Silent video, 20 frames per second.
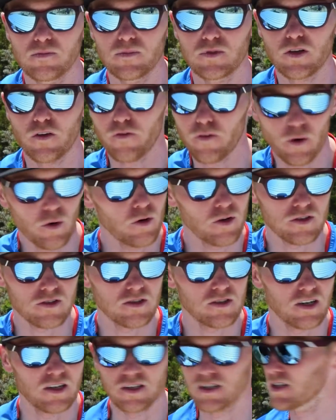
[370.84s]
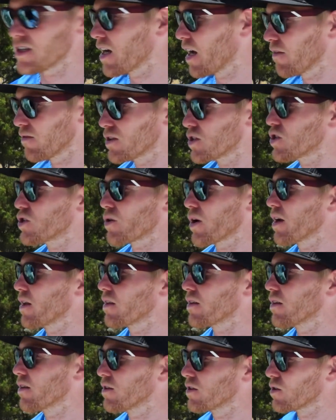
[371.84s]
to focus and didn't have the strength
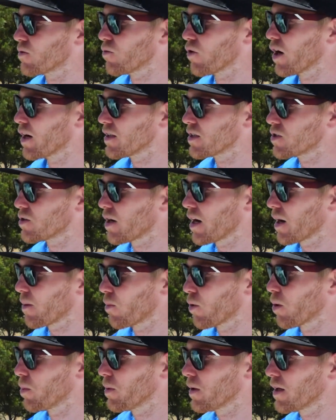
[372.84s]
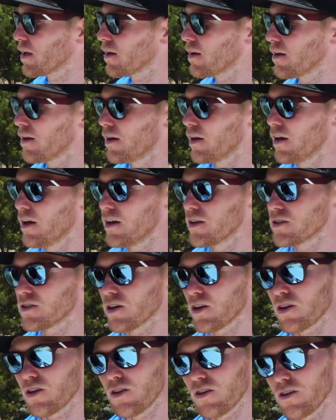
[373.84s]
to ride the track properly. Yeah.
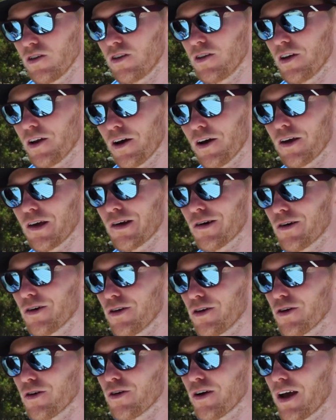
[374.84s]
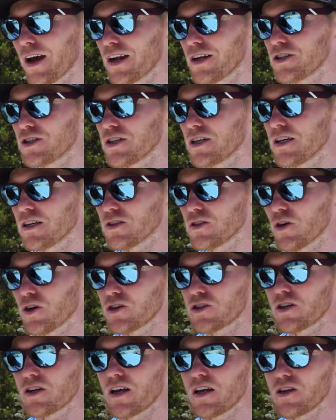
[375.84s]
So, your energy
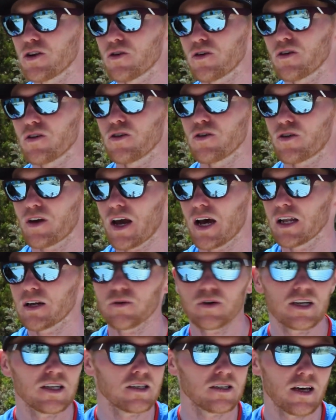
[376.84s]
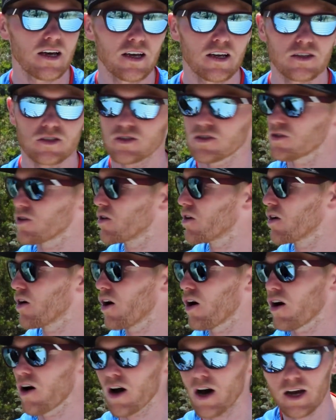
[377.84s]
exertion and your calorie intake is
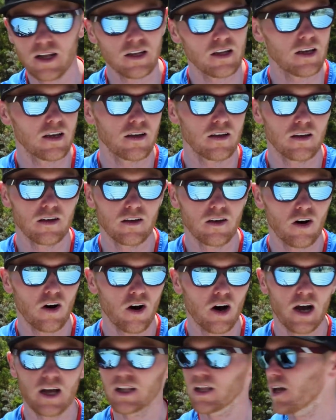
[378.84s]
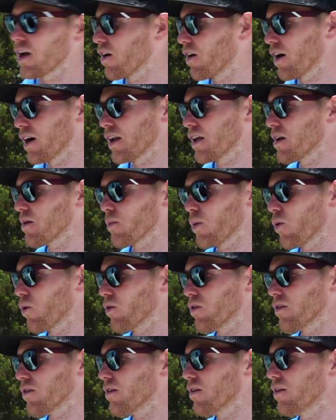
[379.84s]
highly, highly, highly
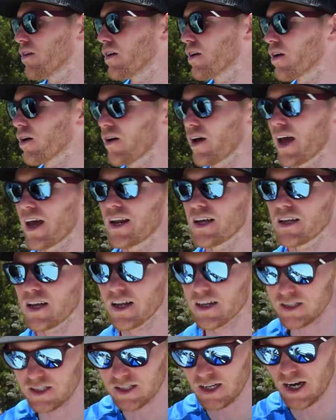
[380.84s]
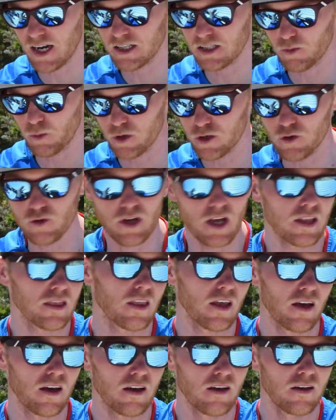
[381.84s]
important, and it starts when you get
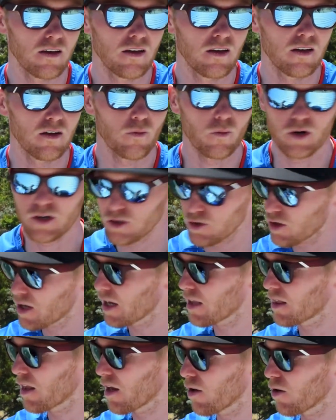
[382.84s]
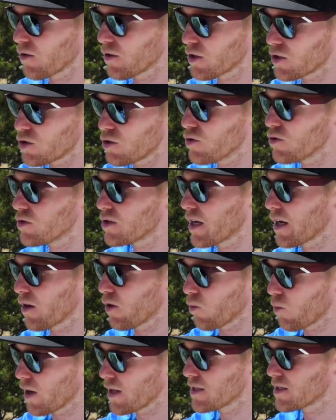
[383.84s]
there. When you get there on the Tuesday or
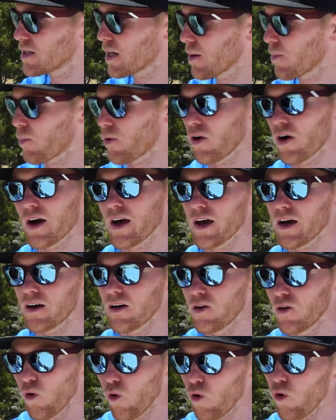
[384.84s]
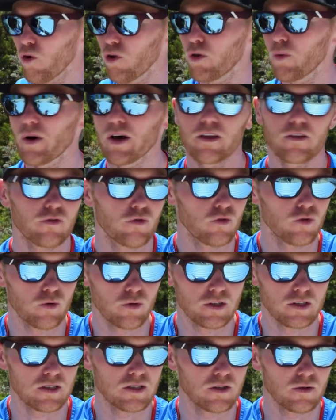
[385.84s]
Wednesday prior, all the way through
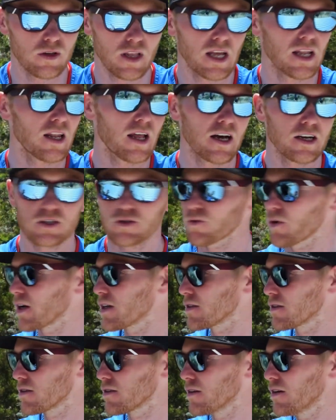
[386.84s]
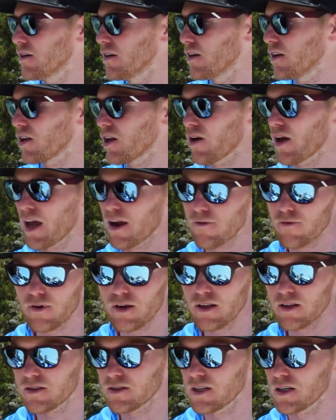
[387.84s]
until that last race.
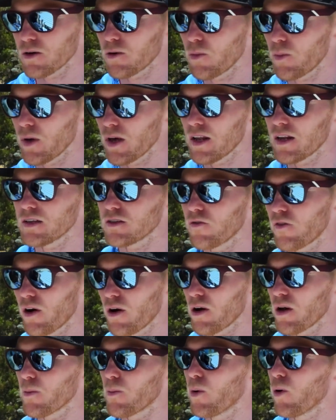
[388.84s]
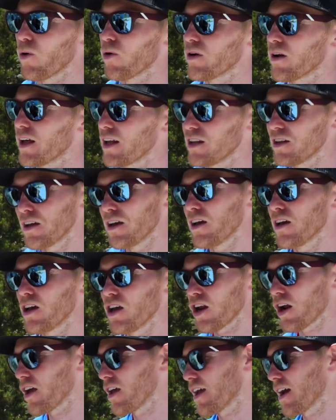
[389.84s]
Every single bit is very important. And,
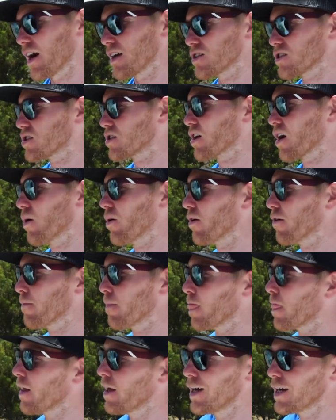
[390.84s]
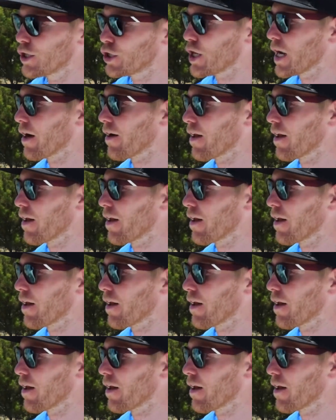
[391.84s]
you can't just go and chow